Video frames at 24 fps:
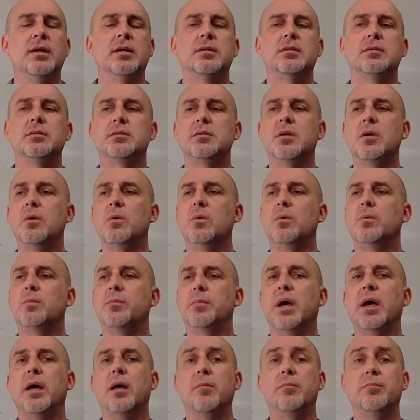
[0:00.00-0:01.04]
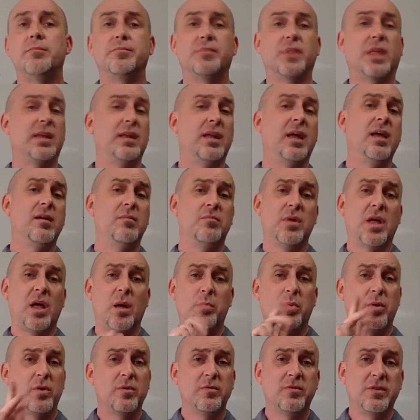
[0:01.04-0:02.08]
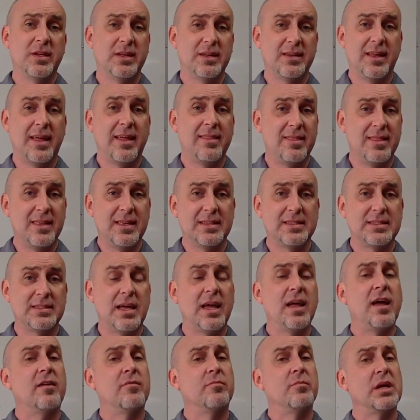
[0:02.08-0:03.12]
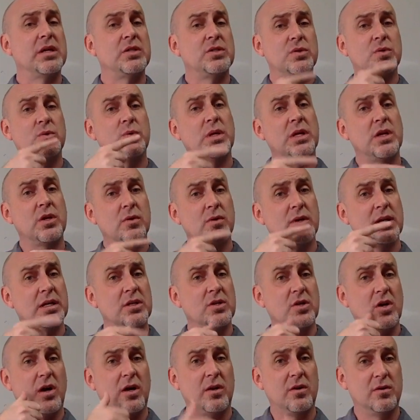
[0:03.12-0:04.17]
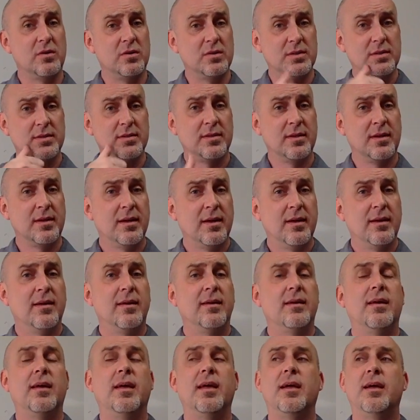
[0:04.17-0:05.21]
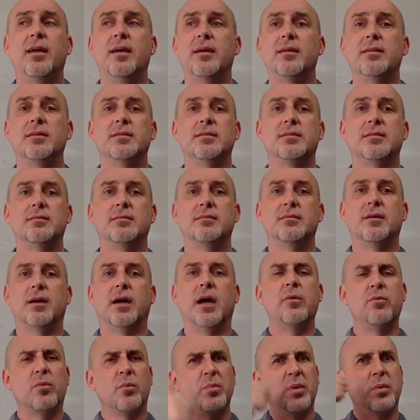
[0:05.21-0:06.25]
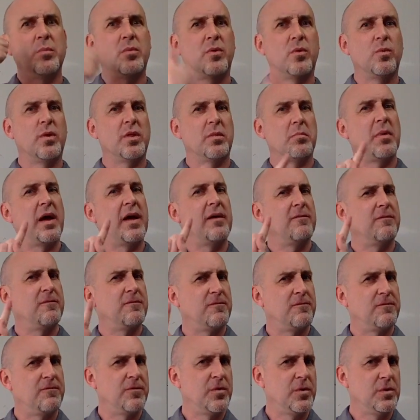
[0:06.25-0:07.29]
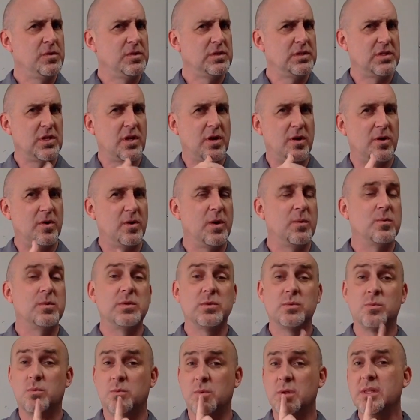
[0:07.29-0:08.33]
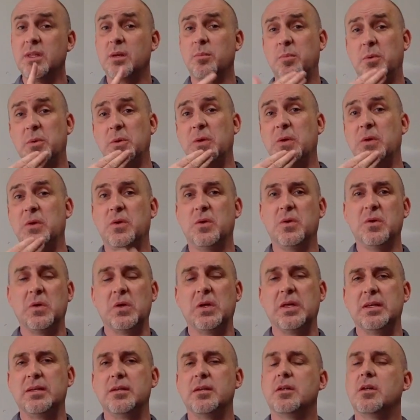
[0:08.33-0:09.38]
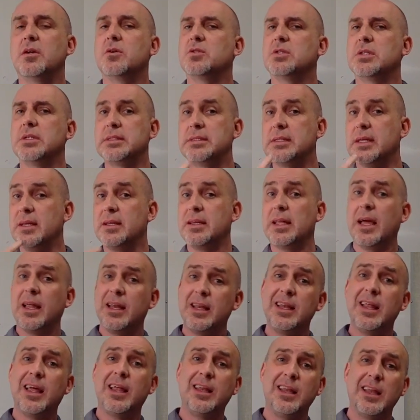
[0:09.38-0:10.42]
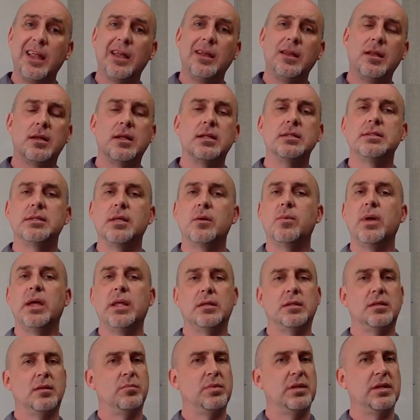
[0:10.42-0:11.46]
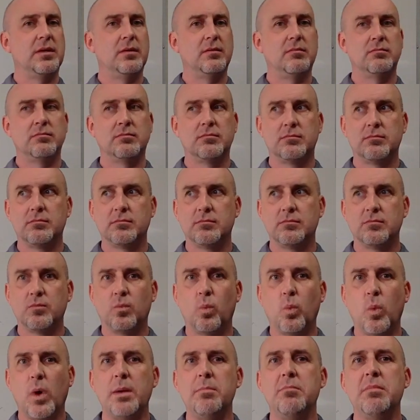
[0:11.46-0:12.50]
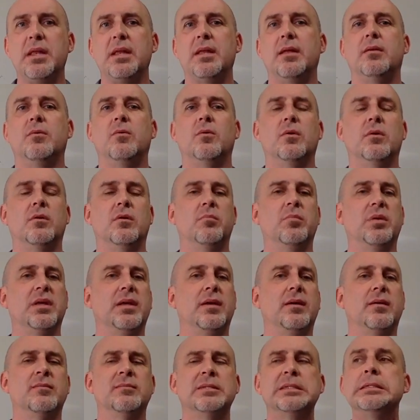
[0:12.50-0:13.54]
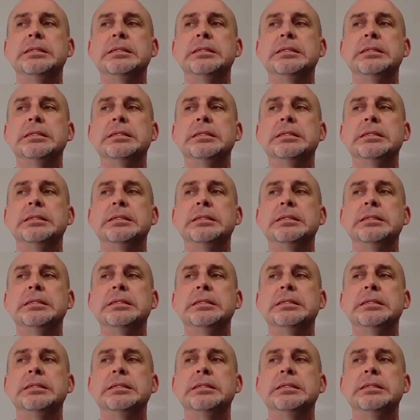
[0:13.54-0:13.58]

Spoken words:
So, and I am not perfect at this. I have my 2 hearing daughters, and I remember with my first daughter, I was really pretty good. You know, she'd say, Daddy, Daddy, Daddy, and I'd say, wait, it'll be 1 minute, or it'll be,